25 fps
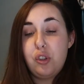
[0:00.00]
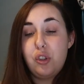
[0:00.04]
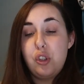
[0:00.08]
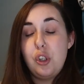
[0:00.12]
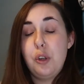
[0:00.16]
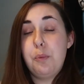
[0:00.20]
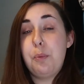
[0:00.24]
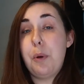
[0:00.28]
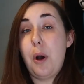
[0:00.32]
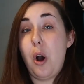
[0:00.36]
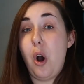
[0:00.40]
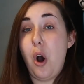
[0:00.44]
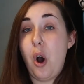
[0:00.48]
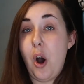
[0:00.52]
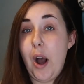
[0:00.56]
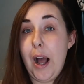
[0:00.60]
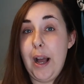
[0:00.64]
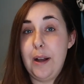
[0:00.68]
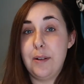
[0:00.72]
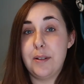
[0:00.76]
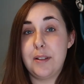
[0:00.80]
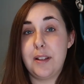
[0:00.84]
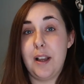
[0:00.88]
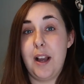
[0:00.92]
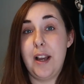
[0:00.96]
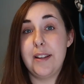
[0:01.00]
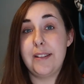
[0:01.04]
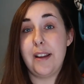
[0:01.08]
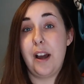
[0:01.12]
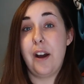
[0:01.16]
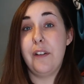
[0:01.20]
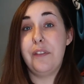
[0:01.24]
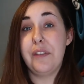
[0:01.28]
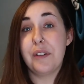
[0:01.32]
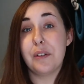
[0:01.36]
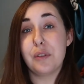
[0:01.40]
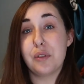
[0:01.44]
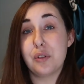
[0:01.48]
super hot outside,
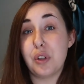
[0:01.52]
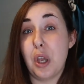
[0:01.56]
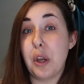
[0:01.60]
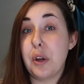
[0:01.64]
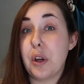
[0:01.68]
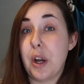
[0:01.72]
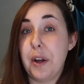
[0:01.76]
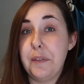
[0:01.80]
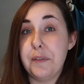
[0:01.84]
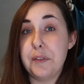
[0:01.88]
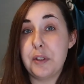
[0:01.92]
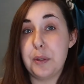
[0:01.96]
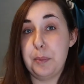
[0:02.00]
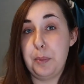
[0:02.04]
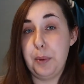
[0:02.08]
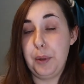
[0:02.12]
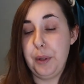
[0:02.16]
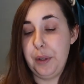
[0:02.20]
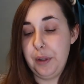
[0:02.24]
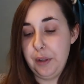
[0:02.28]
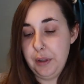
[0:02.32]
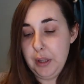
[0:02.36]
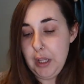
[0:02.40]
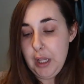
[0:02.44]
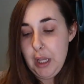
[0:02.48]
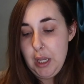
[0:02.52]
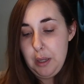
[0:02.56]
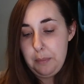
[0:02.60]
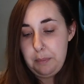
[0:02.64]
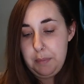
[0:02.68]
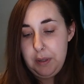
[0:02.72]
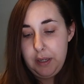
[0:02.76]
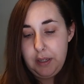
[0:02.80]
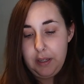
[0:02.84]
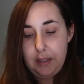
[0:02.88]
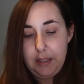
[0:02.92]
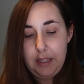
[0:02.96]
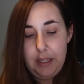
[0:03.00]
I'll feel so comfortable
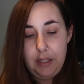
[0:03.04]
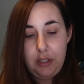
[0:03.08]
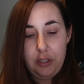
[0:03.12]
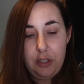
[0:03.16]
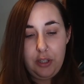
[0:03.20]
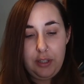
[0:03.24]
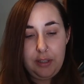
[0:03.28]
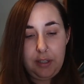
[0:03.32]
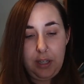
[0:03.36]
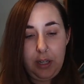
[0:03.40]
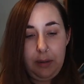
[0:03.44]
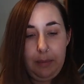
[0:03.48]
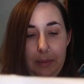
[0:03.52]
because it's just going